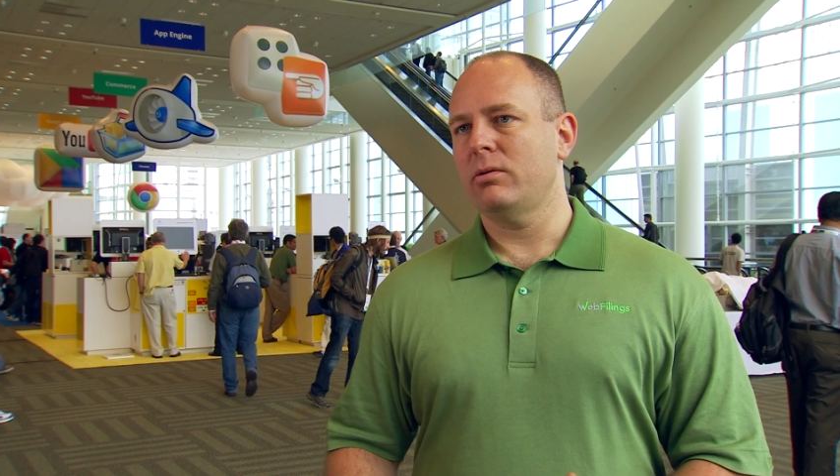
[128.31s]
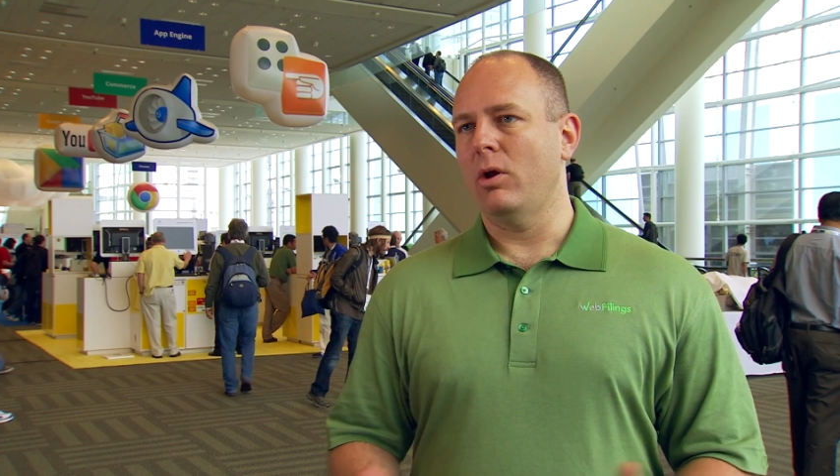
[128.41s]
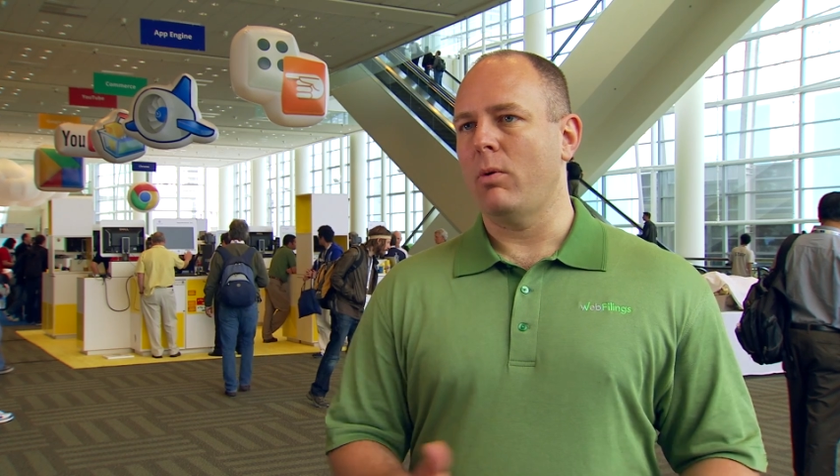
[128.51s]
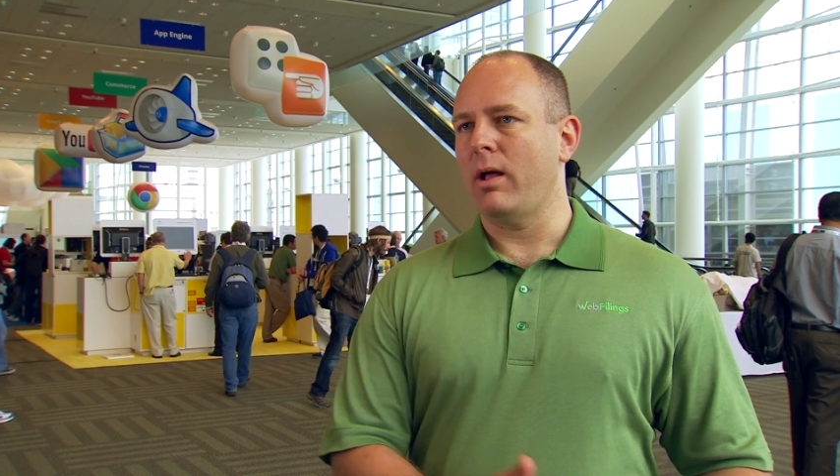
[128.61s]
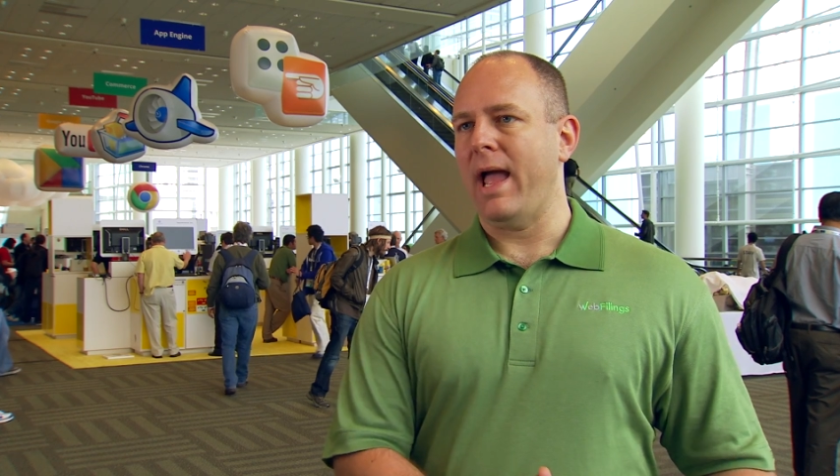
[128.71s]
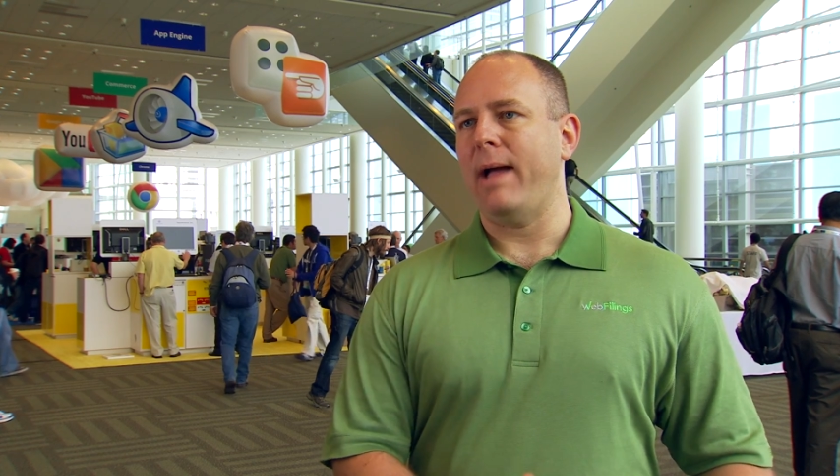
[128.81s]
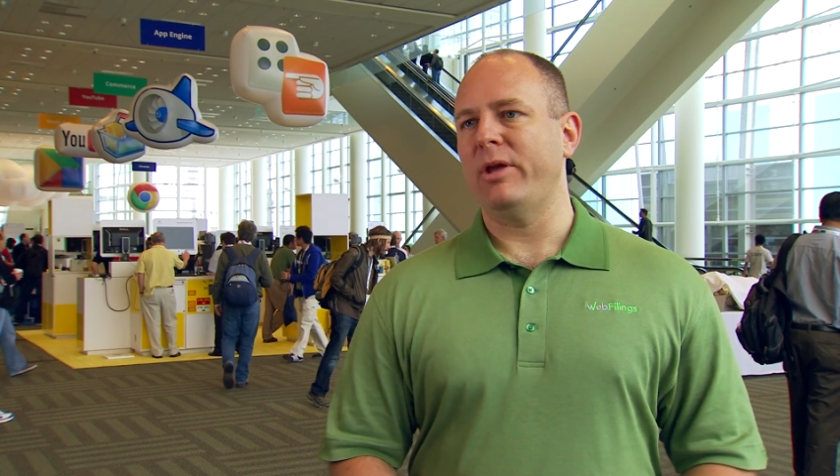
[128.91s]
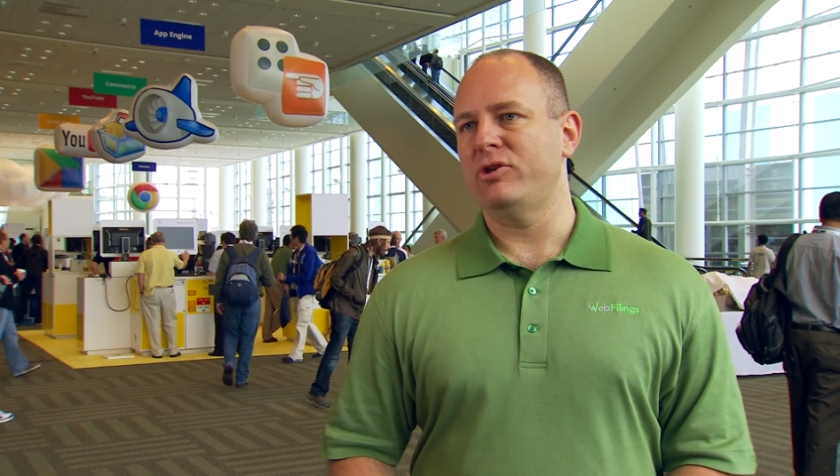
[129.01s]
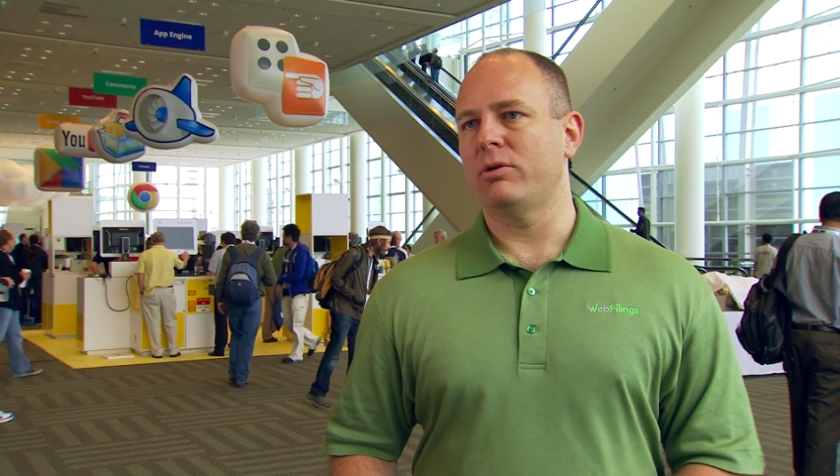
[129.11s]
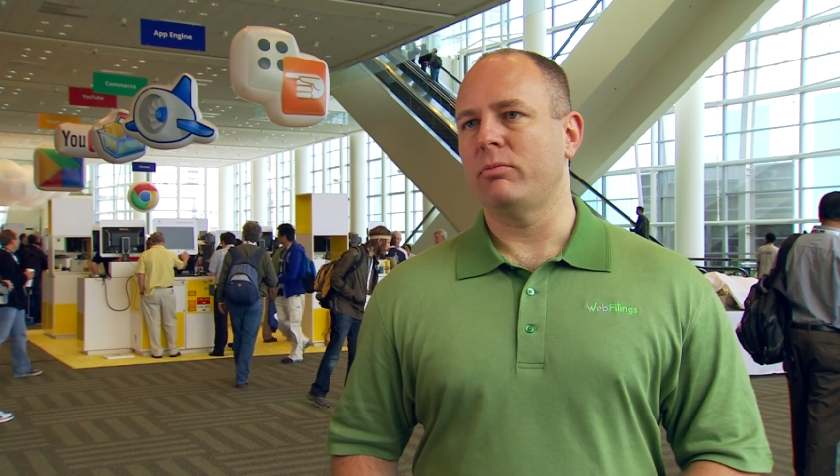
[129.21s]
You know, while App
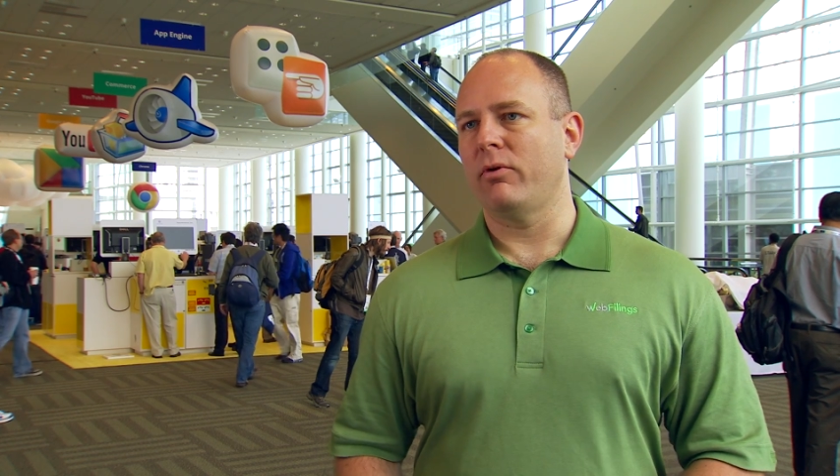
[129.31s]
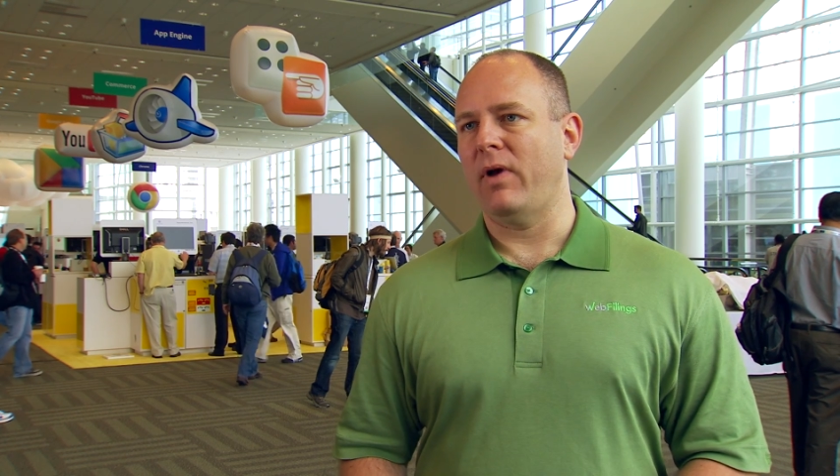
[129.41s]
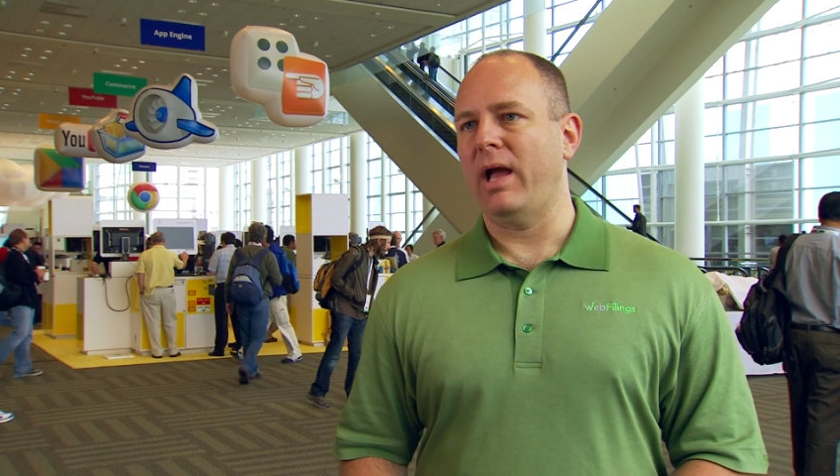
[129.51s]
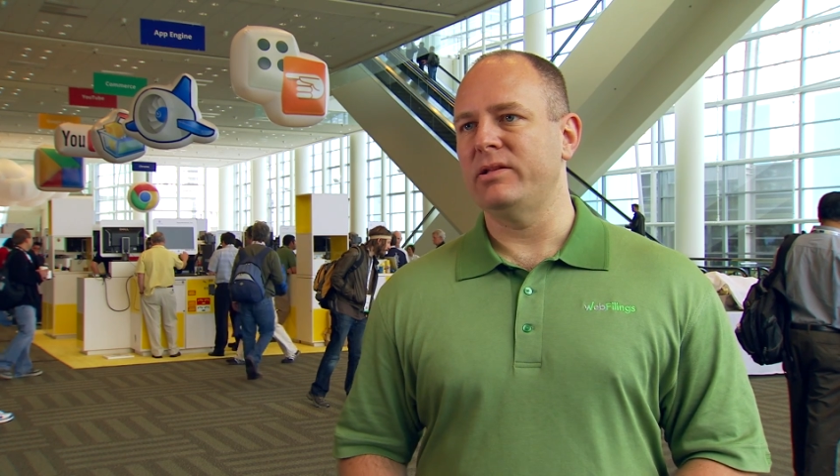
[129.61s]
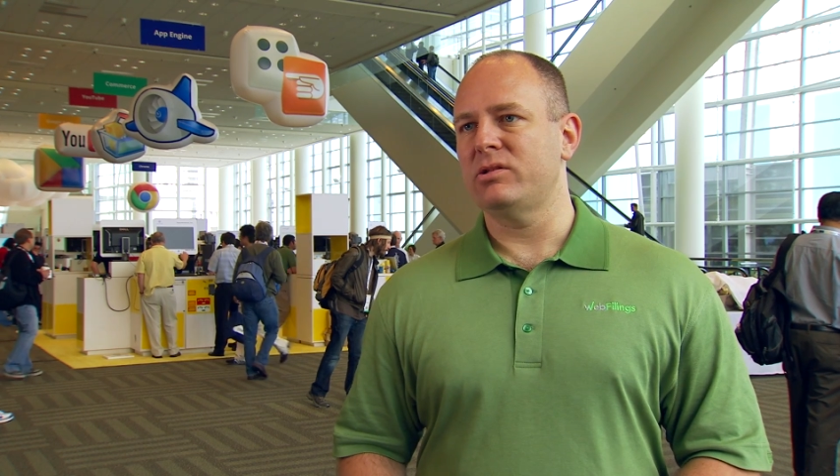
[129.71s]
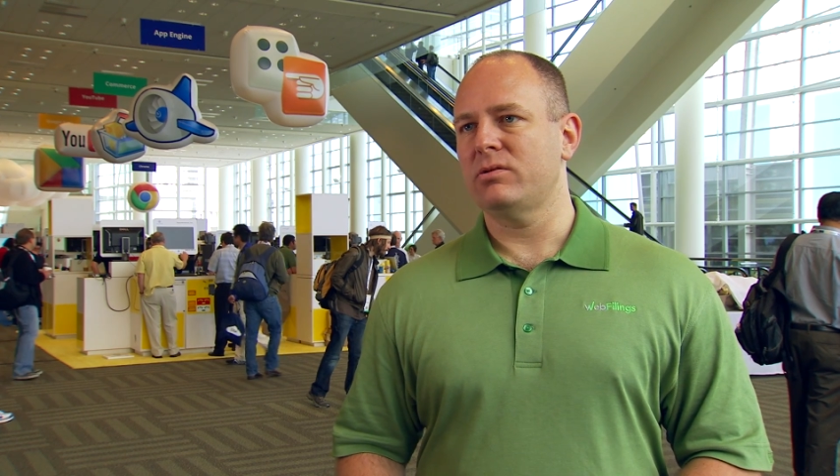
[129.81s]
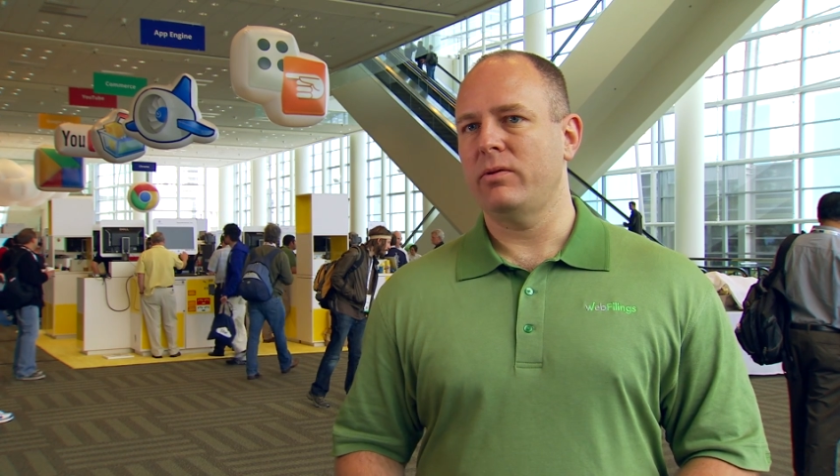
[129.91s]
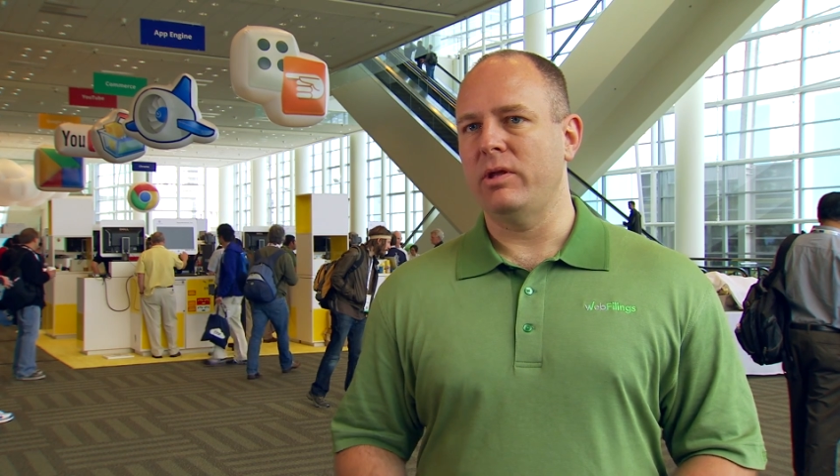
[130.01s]
Engine provides